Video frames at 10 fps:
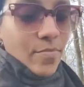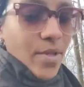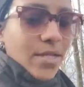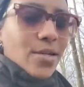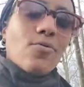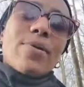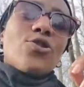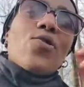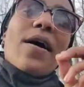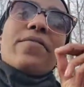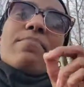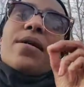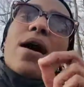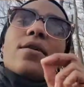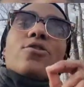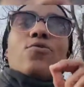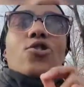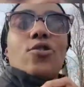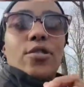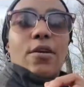So, but you have to be honest with
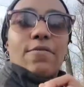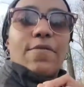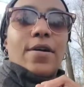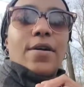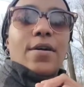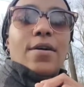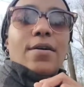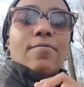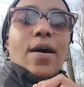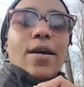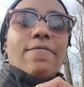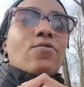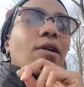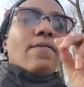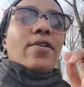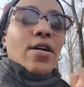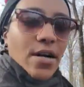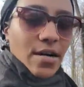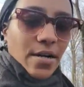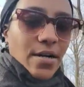yourself, right? If you love to
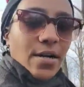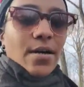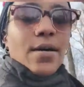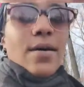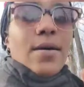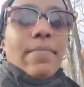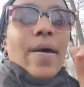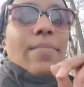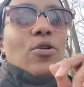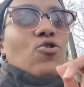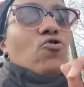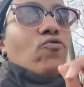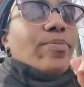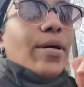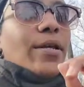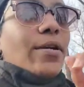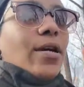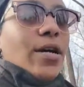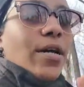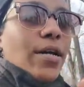cook, maybe you've been
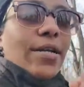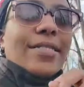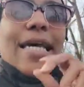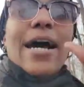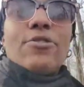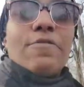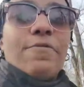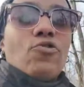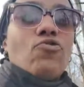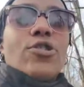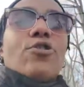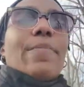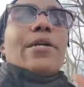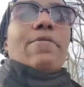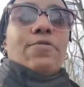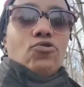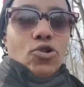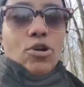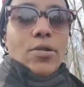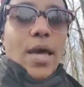cooking Italian food and Jamaican food
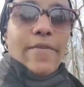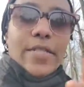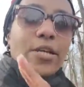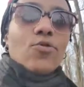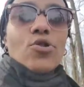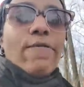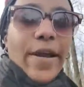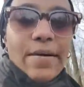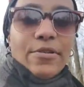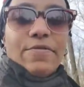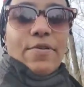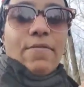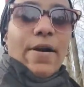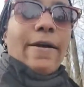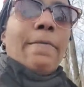your whole life because that's where your family's from, right?